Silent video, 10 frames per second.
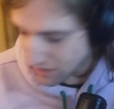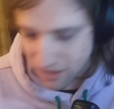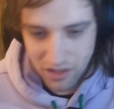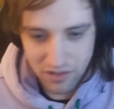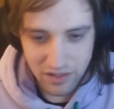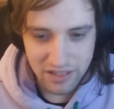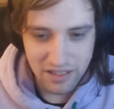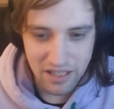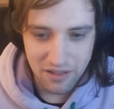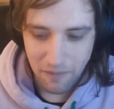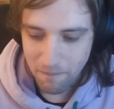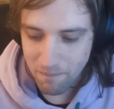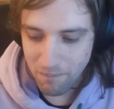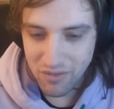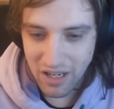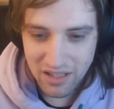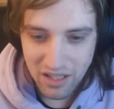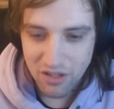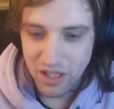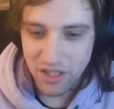There you go, written it down. And
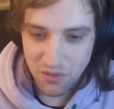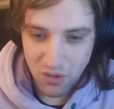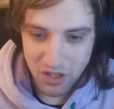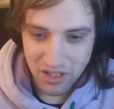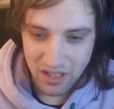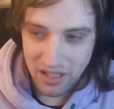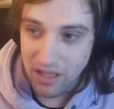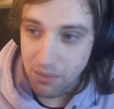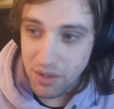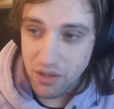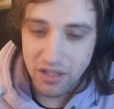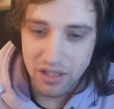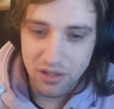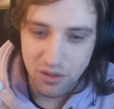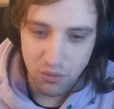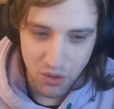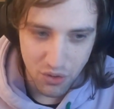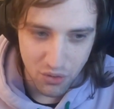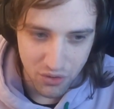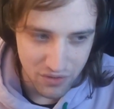thank you guys for watching. Let me know in the Discord what
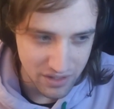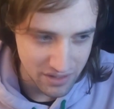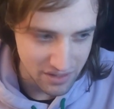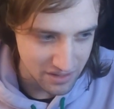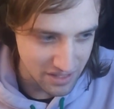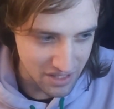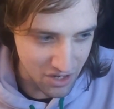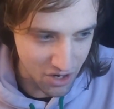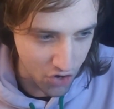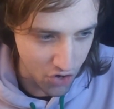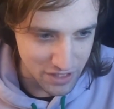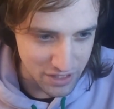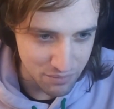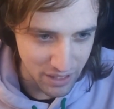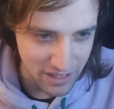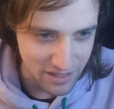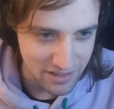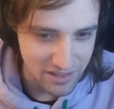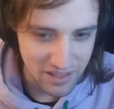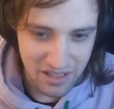you thought of this. Obviously, it's a
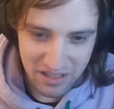pilot.